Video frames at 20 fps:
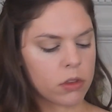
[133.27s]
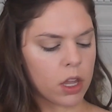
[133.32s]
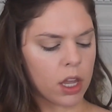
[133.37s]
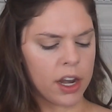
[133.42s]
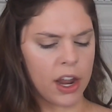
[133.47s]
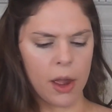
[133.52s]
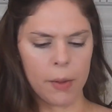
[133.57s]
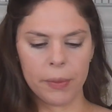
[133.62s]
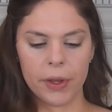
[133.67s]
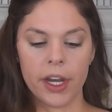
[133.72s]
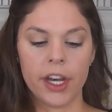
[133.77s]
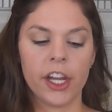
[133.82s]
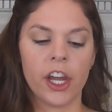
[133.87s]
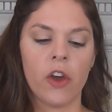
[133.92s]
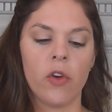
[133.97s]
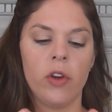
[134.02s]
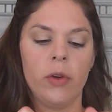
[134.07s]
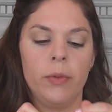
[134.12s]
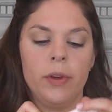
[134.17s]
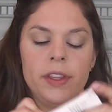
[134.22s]
Now I'm gonna
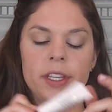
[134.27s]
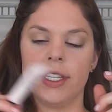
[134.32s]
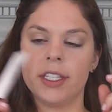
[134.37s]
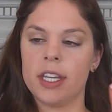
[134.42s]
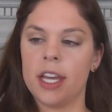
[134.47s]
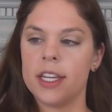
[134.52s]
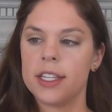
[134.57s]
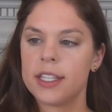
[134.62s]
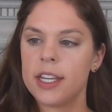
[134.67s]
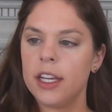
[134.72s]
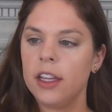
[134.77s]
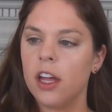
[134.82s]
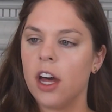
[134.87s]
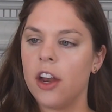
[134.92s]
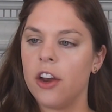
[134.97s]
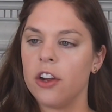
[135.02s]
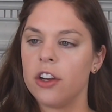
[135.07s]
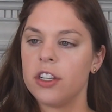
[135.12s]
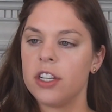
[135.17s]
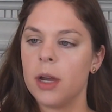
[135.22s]
go in with this Estee
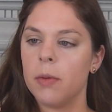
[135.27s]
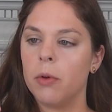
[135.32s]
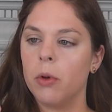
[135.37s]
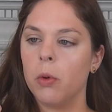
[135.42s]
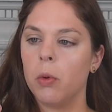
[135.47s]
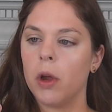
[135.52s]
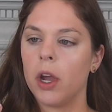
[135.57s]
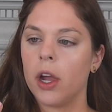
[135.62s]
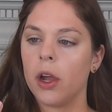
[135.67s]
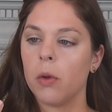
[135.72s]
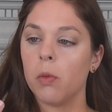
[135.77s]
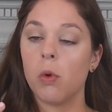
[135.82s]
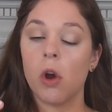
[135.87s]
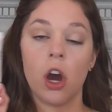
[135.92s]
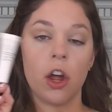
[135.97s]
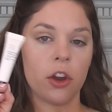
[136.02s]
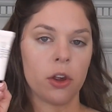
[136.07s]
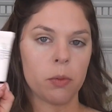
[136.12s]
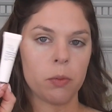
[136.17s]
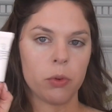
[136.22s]
Lauder Double Wear
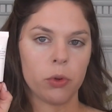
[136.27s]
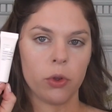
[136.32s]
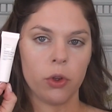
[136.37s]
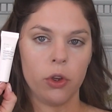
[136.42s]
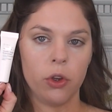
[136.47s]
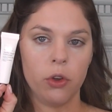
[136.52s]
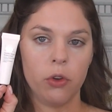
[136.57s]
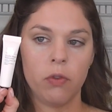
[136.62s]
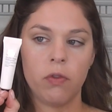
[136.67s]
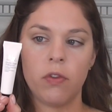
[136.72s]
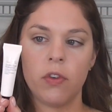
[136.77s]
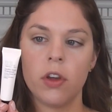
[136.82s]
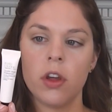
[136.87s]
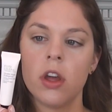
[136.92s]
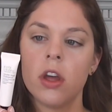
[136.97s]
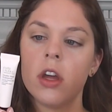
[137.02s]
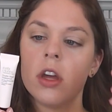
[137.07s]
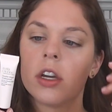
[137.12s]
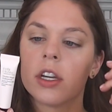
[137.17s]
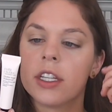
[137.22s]
Waterproof
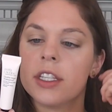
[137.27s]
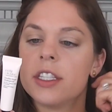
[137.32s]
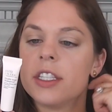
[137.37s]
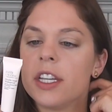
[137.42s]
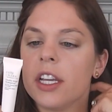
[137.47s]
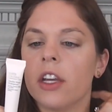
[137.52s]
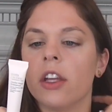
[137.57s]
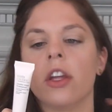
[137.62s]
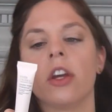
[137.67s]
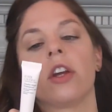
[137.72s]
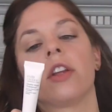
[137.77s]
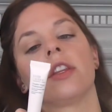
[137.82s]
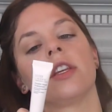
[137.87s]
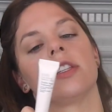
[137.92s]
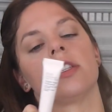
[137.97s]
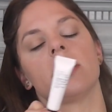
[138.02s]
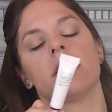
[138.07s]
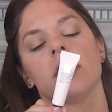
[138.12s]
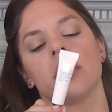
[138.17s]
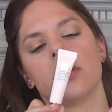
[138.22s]
Concealer.
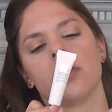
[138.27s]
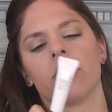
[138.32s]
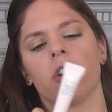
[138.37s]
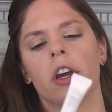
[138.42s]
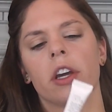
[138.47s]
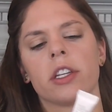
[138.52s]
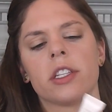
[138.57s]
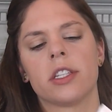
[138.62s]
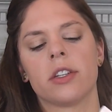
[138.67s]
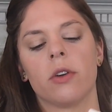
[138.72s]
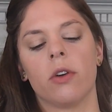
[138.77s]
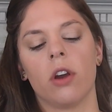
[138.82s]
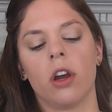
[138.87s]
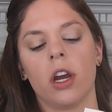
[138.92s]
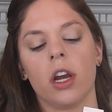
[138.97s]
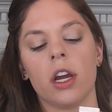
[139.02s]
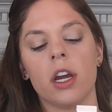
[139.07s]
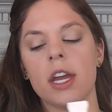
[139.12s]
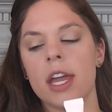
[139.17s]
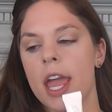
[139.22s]
This isn't
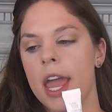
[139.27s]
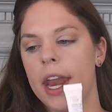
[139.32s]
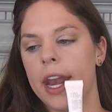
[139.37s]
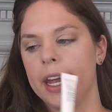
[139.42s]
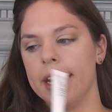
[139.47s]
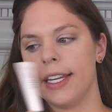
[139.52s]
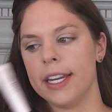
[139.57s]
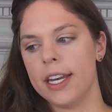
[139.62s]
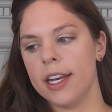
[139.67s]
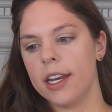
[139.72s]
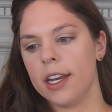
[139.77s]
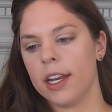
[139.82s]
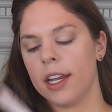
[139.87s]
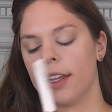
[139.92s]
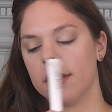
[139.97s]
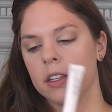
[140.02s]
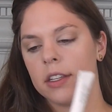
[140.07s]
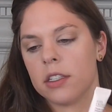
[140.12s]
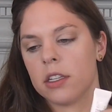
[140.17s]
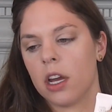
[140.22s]
drugstore, and I didn't
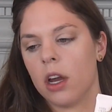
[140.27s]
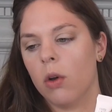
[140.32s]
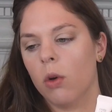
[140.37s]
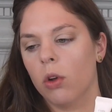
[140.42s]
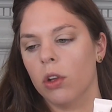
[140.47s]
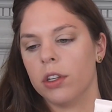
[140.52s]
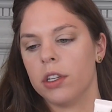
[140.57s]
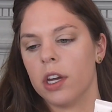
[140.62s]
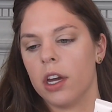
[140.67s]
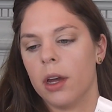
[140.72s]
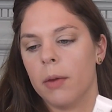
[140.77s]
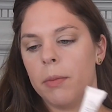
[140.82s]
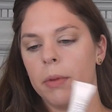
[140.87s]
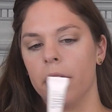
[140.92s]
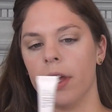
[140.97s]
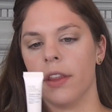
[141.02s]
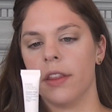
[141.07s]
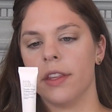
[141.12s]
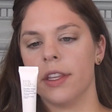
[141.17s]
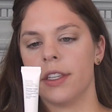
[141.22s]
get this at Ulta,
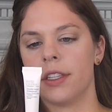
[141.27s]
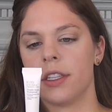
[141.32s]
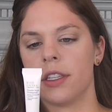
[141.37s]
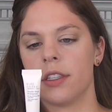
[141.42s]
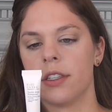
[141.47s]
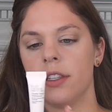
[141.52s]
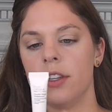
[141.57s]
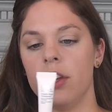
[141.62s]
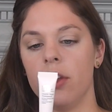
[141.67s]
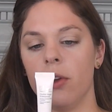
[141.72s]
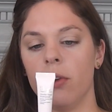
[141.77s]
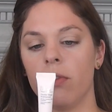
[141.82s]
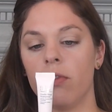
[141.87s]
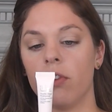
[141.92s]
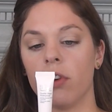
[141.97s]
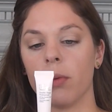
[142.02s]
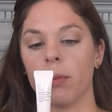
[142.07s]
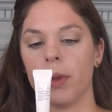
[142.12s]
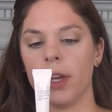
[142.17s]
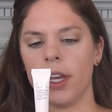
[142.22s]
but this is new
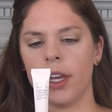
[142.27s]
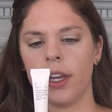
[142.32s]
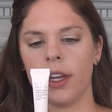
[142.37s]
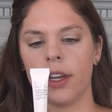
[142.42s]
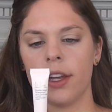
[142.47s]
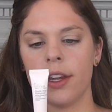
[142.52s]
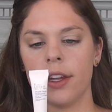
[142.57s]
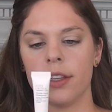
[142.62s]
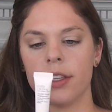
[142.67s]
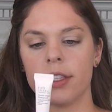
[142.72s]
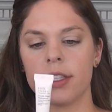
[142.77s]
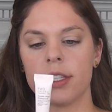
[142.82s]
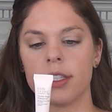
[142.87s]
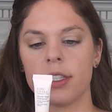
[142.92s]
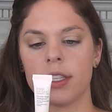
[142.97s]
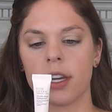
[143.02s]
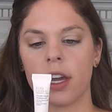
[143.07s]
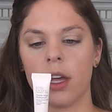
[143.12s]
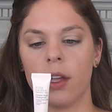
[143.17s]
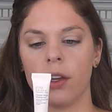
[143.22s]
for me. This
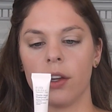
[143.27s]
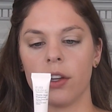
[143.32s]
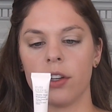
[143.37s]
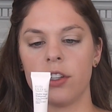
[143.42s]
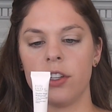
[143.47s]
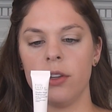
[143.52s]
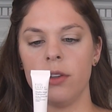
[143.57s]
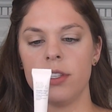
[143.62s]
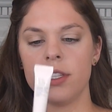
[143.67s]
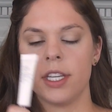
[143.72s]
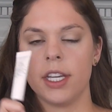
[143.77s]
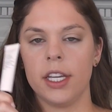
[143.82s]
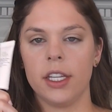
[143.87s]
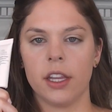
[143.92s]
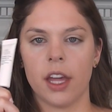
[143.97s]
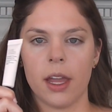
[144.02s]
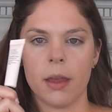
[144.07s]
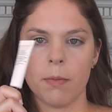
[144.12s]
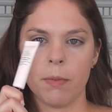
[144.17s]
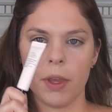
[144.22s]
is the color 2C
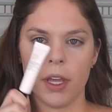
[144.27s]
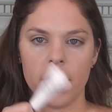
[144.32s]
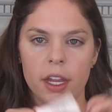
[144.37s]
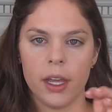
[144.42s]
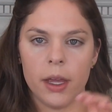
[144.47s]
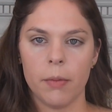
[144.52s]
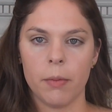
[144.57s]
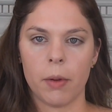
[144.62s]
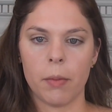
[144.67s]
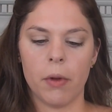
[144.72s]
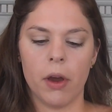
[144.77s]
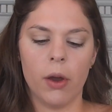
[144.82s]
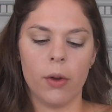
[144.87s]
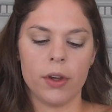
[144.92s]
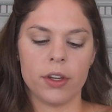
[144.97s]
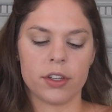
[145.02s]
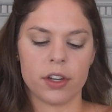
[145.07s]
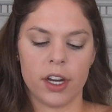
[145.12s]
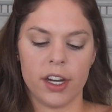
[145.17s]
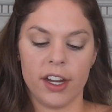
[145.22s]
Light Medium. I'm
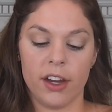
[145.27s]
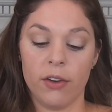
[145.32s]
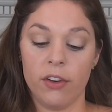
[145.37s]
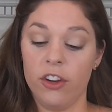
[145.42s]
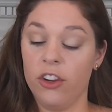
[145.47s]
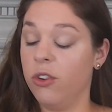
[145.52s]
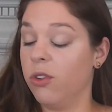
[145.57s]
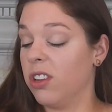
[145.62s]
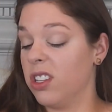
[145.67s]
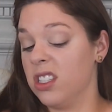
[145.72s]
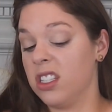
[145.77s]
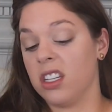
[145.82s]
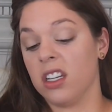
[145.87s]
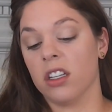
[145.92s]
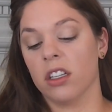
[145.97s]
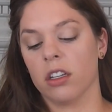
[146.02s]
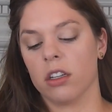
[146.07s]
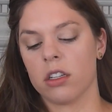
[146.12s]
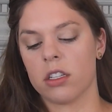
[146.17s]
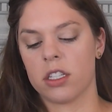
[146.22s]
always trying out new
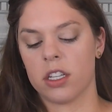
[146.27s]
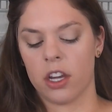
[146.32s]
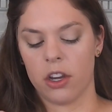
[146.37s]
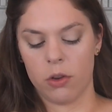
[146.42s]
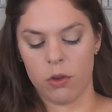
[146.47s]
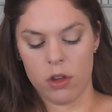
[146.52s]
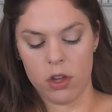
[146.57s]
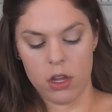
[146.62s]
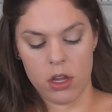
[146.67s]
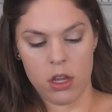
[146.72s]
concealers, so